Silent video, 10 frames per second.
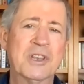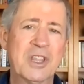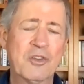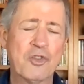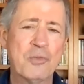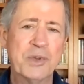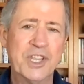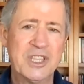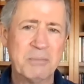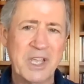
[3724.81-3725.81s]
They're open
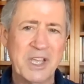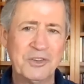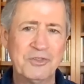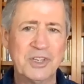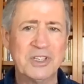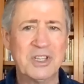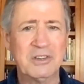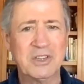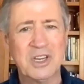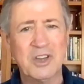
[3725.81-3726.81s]
at the boundaries.
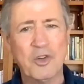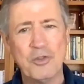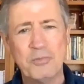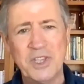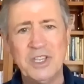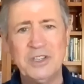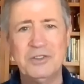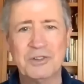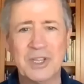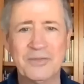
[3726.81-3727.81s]
There's an
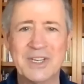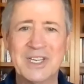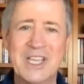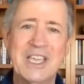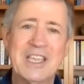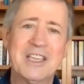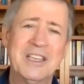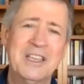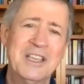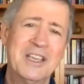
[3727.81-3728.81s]
easier give and take
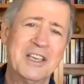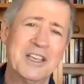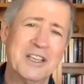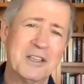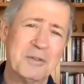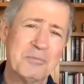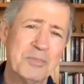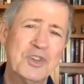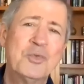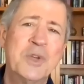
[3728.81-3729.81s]
uh,
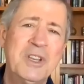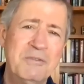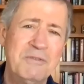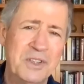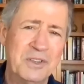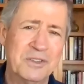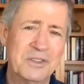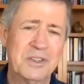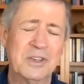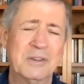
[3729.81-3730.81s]
between
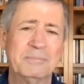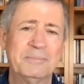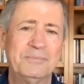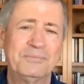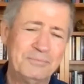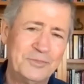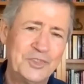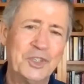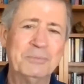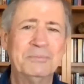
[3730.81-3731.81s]
fields. And
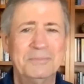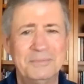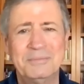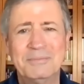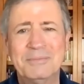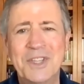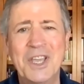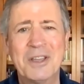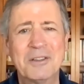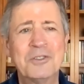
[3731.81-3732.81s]
so,
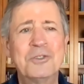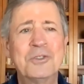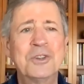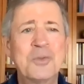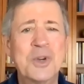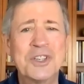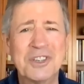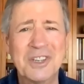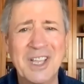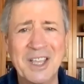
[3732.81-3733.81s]
yeah, good question,
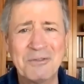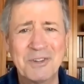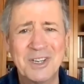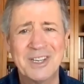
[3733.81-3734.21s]
Catherine.